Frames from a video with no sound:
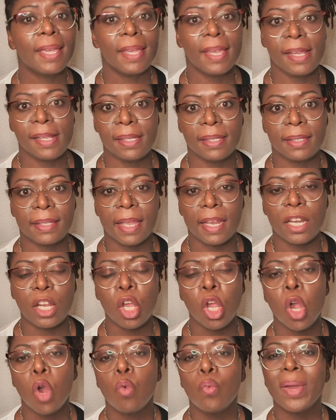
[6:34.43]
Instead,
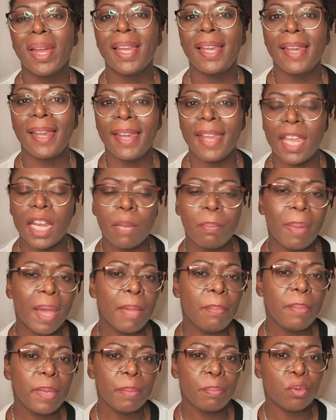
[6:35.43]
we're led
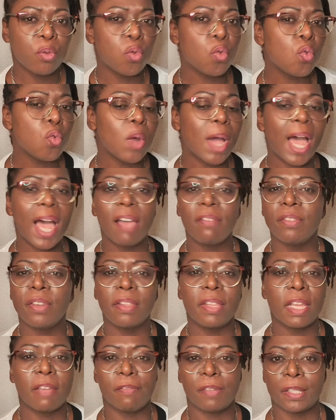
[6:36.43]
by people who, after
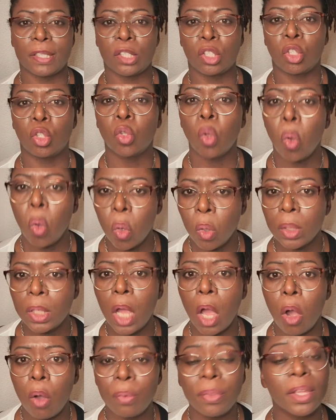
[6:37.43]
they've sold
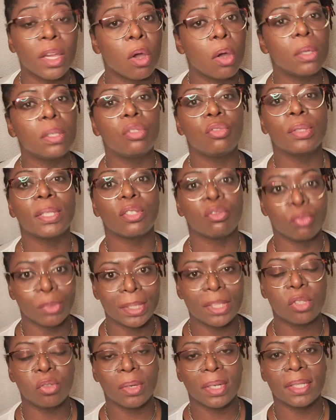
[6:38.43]
out the country's
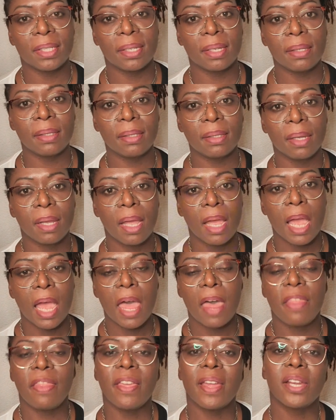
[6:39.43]
resources,
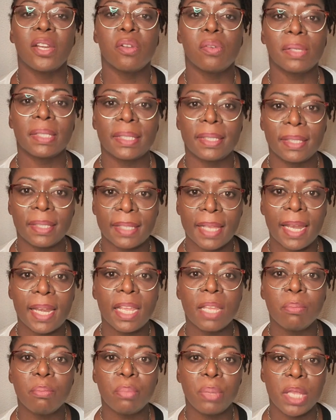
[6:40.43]
they're now
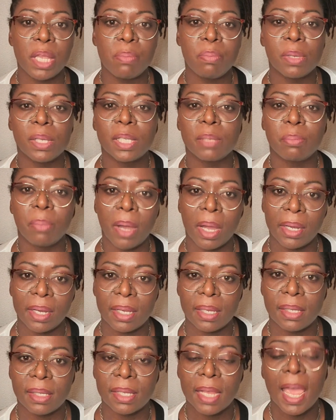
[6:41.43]
selling people's
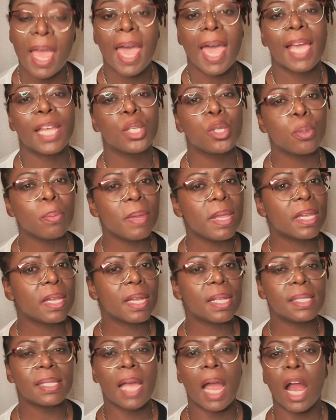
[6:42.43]
bodies, and
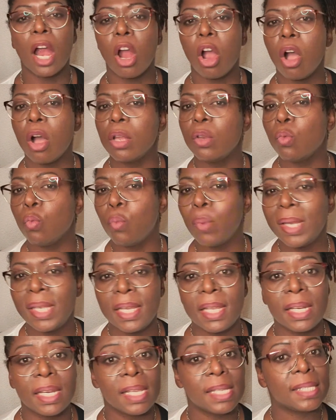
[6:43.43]
Jamaicans are
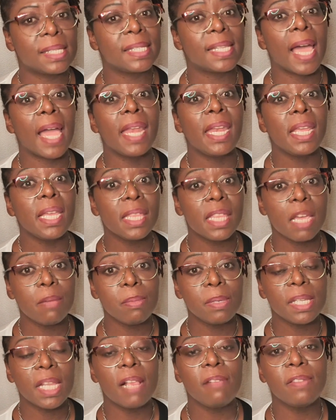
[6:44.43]
unwittingly signing
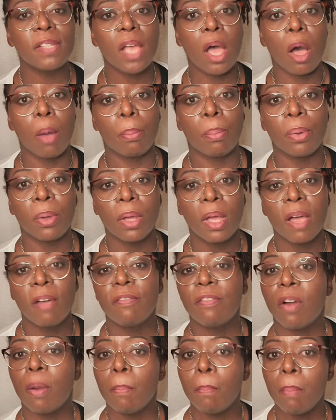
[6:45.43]
themselves up
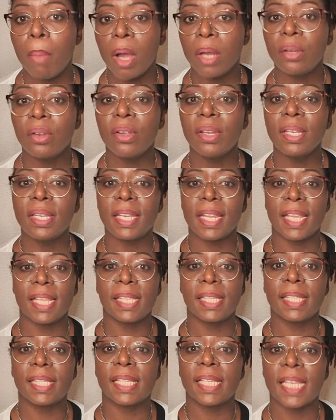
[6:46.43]
for modern-day
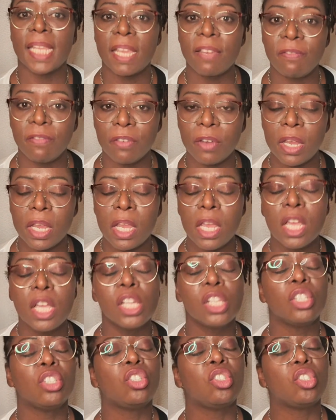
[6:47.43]
slavery
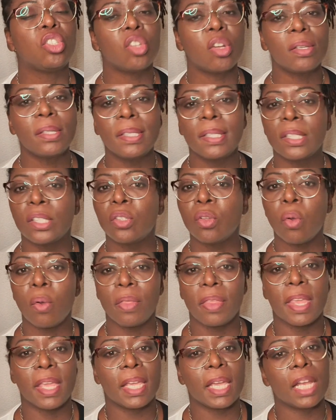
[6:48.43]
just so
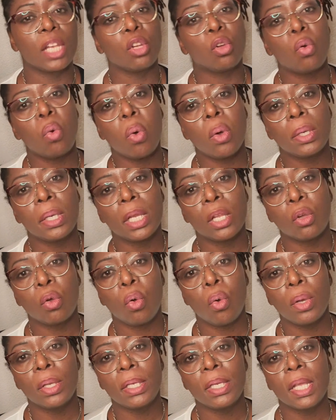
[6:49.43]
they can,
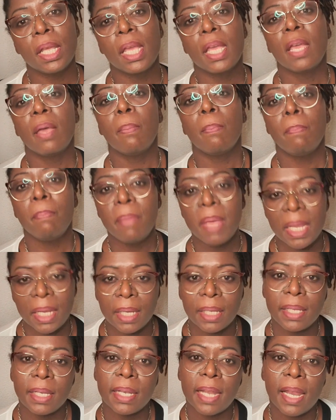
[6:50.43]
quote-unquote, make
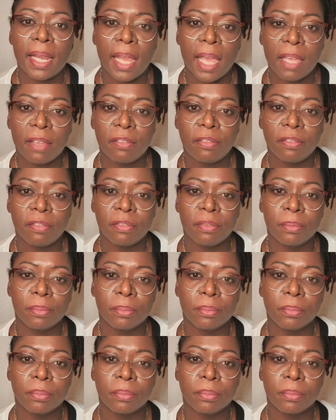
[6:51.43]
it in a life.